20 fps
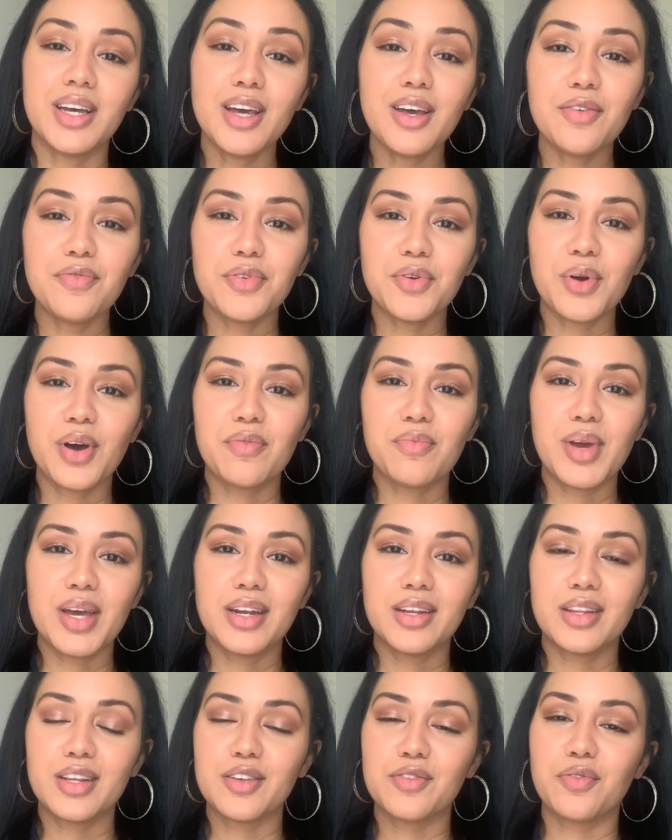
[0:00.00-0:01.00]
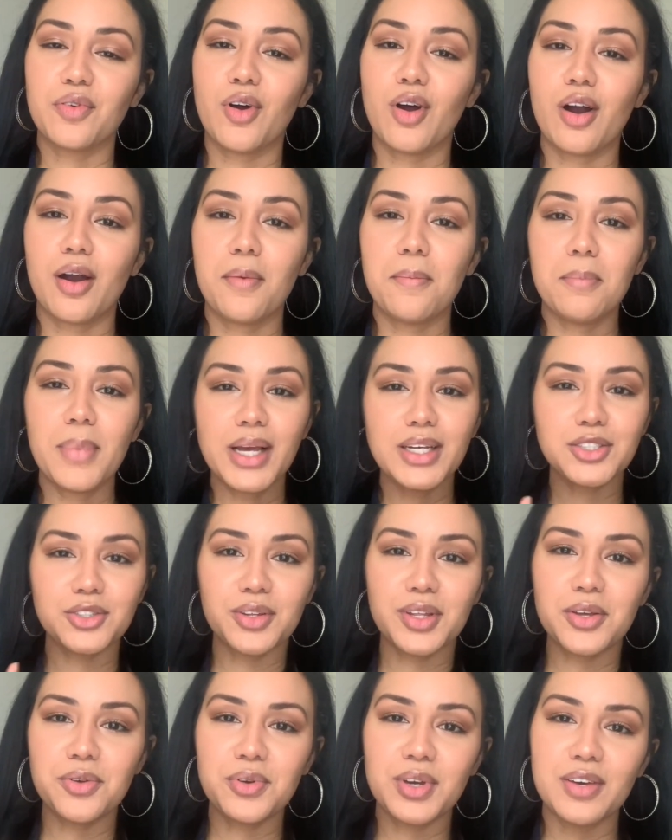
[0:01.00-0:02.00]
If you have made it this far, make sure
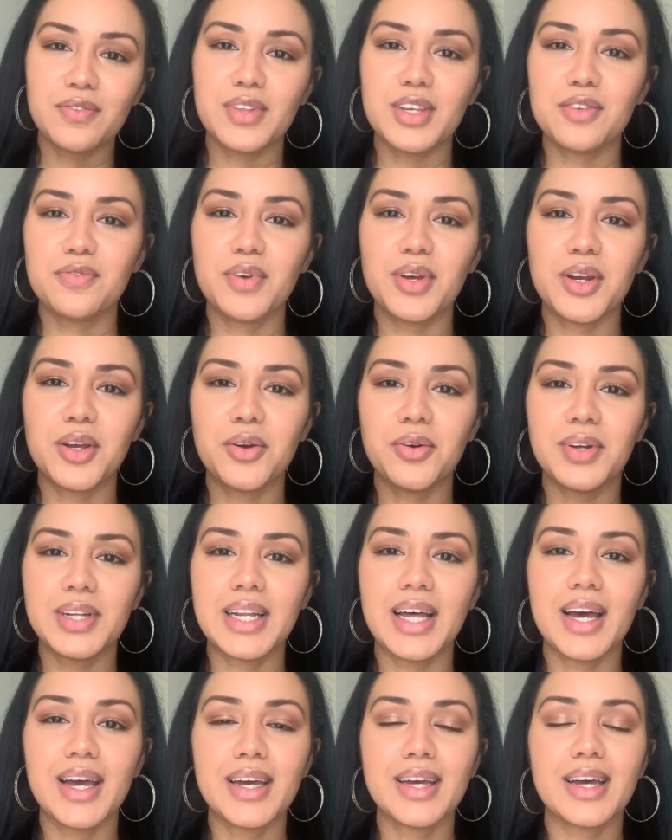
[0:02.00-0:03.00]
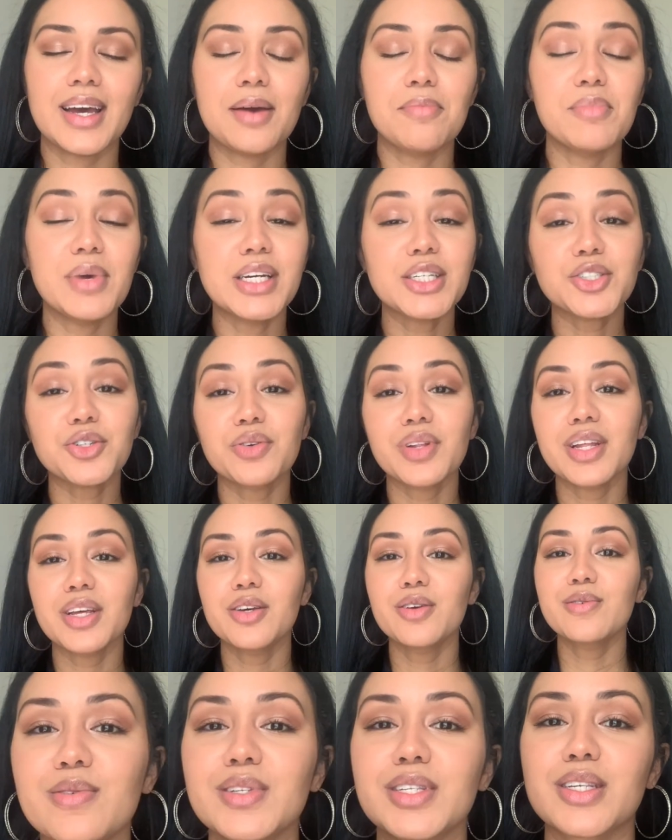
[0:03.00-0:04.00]
that you give this video a like. Make sure that
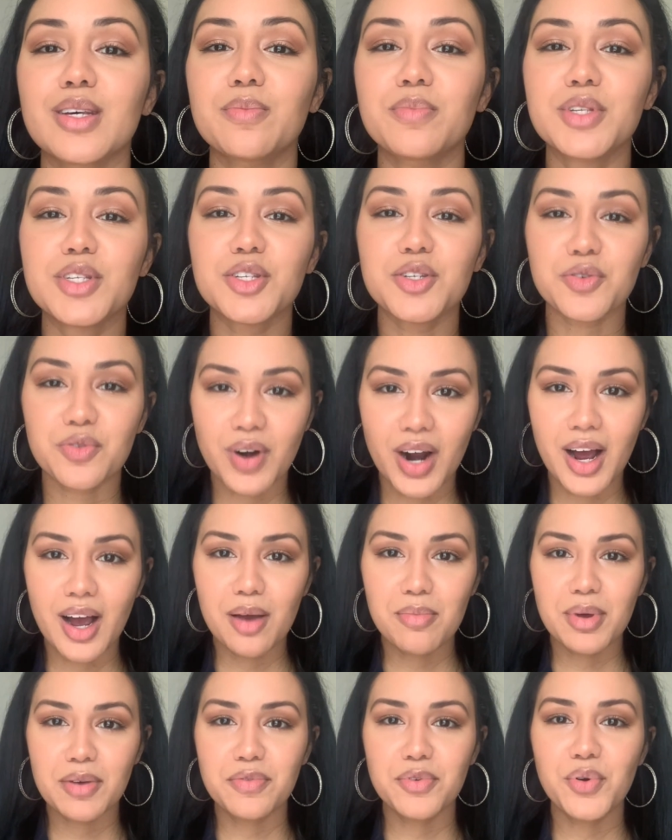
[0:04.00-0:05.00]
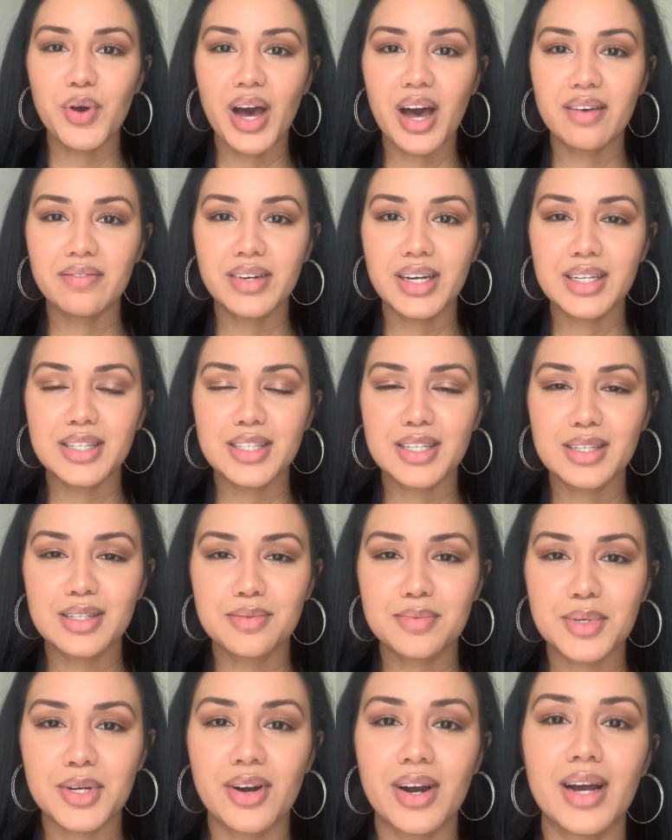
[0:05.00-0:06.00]
you subscribe if you have not
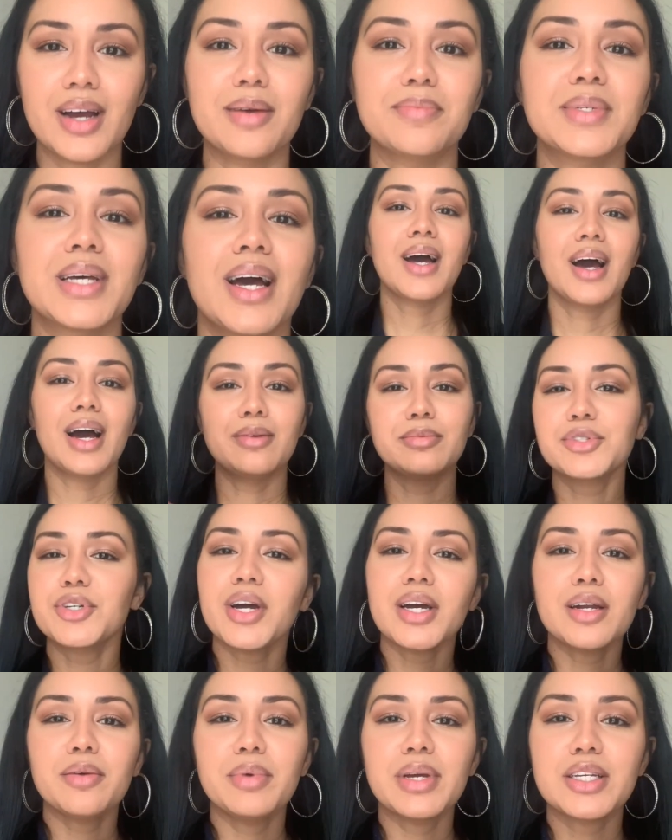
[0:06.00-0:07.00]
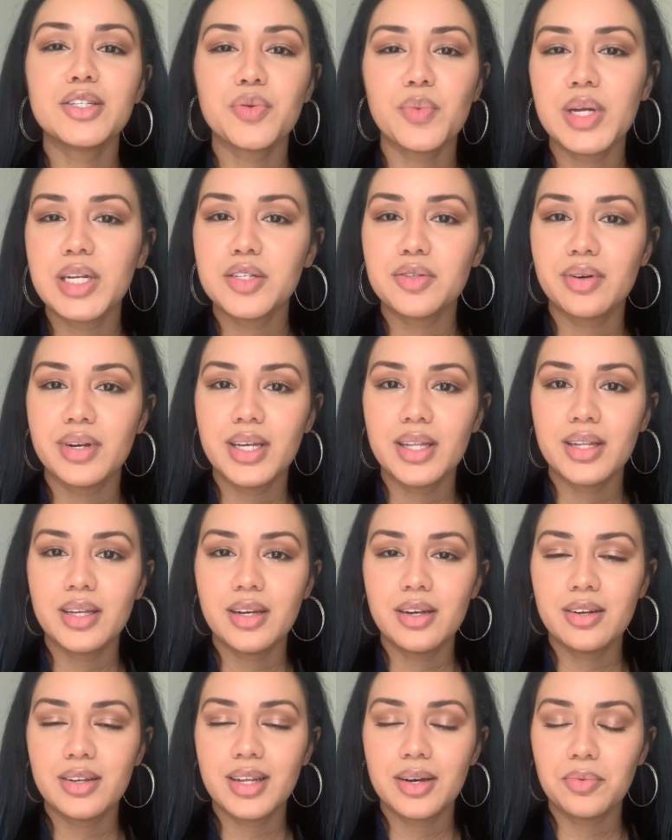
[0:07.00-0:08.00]
subscribed. I'm trying to make 2020 the
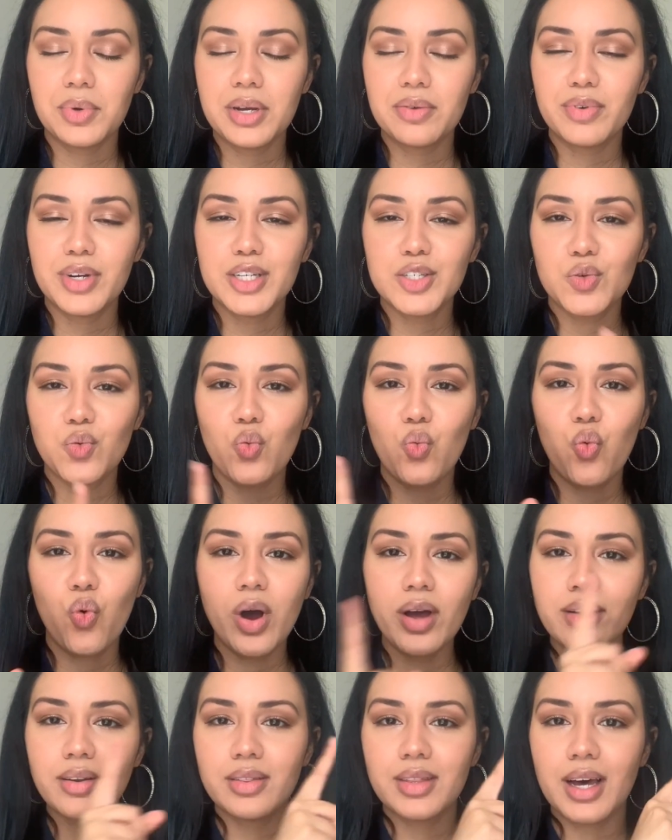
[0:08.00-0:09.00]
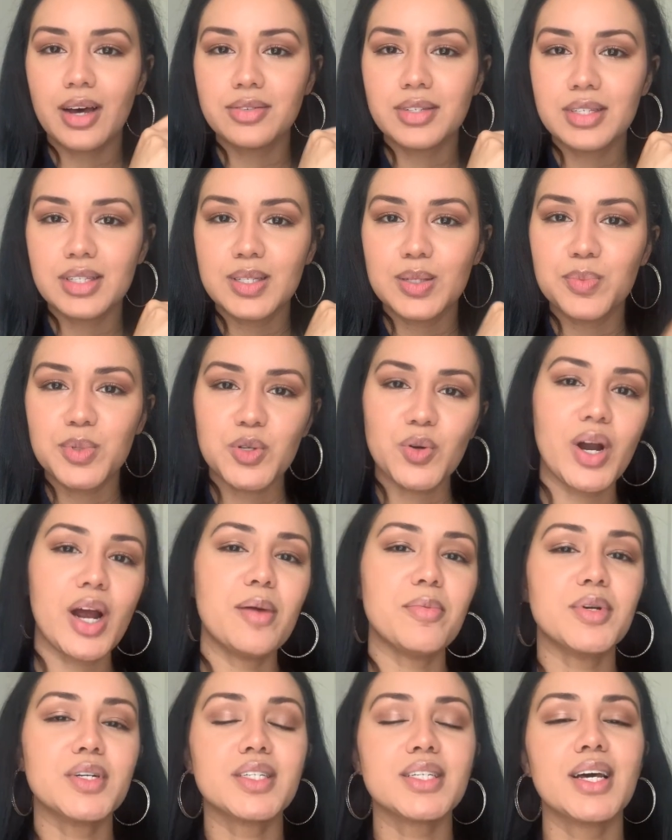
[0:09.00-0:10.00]
year that we reach 1,000
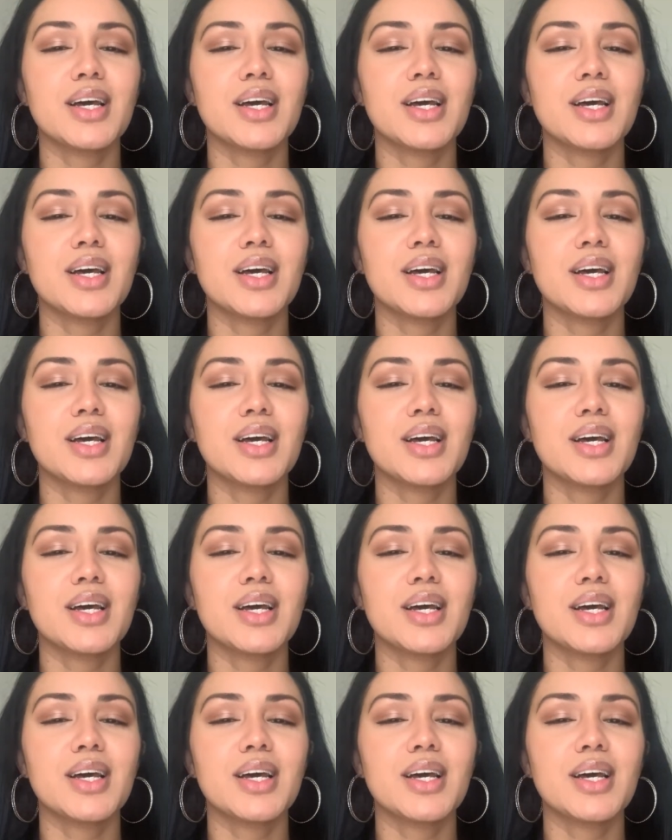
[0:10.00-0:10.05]
subscribers.